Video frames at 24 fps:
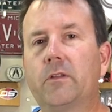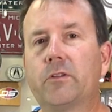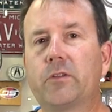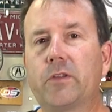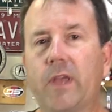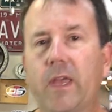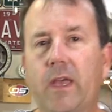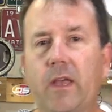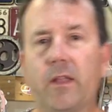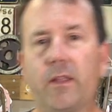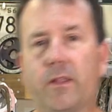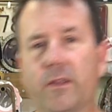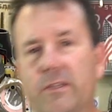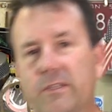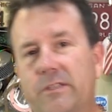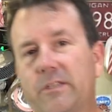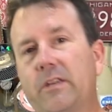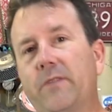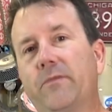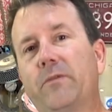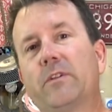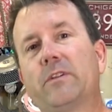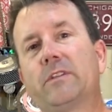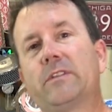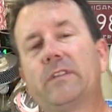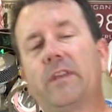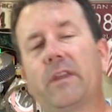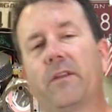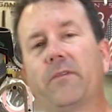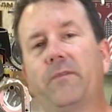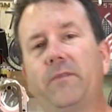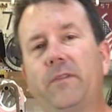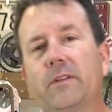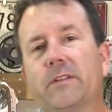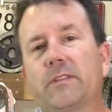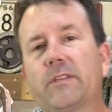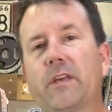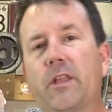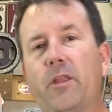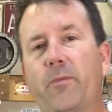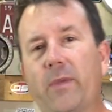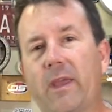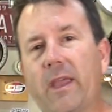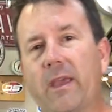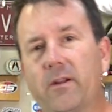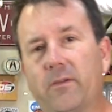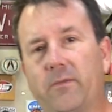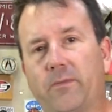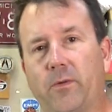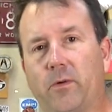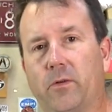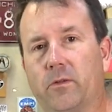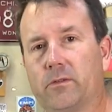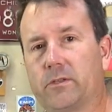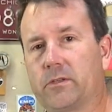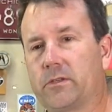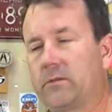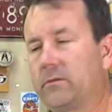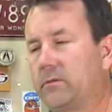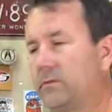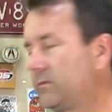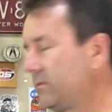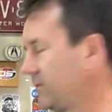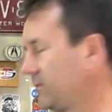So yeah, let's see if this thing fits on the manifolds.